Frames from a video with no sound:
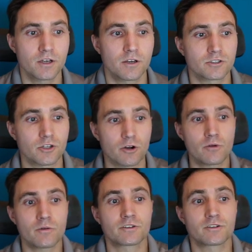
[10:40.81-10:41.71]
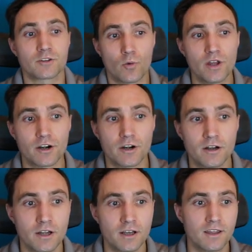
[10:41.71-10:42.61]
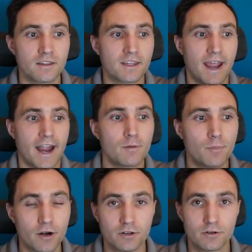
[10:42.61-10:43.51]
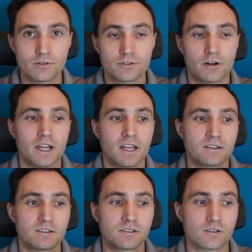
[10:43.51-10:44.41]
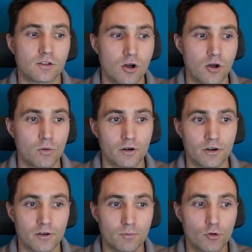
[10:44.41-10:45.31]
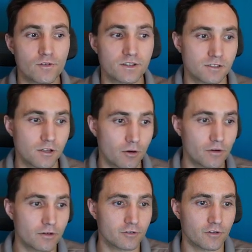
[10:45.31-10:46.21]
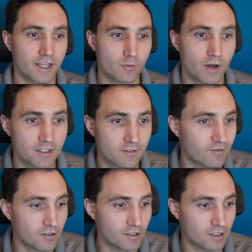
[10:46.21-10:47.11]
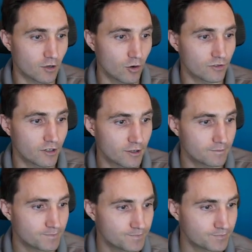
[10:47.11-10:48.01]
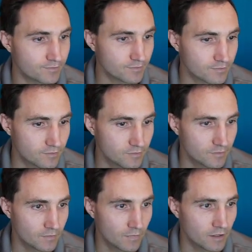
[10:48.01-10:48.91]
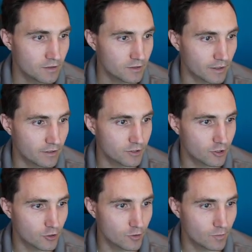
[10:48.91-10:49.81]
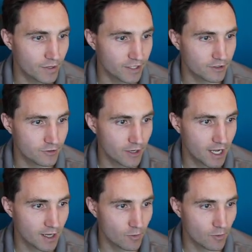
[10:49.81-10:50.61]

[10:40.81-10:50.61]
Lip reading: So during the winter, the air particles are getting slower. They're moving slower. So that's why it's feeling colder. So here's two pictures, right?